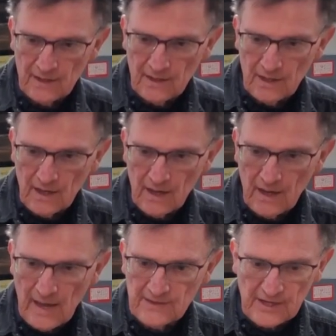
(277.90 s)
All right, thank
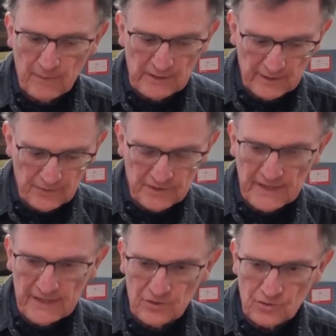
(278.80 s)
you. And tell me later in the
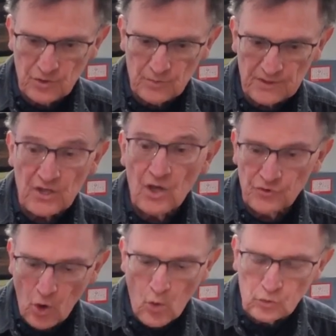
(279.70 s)
day you're good with this.
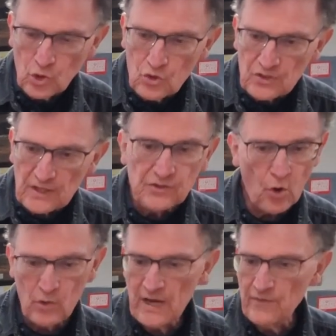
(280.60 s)
Don't lose it.
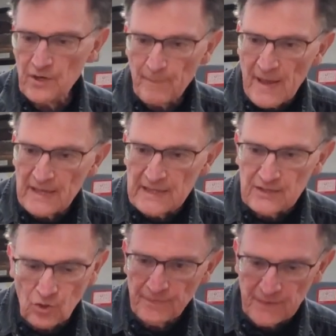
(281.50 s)
Don't give it up, Eddie.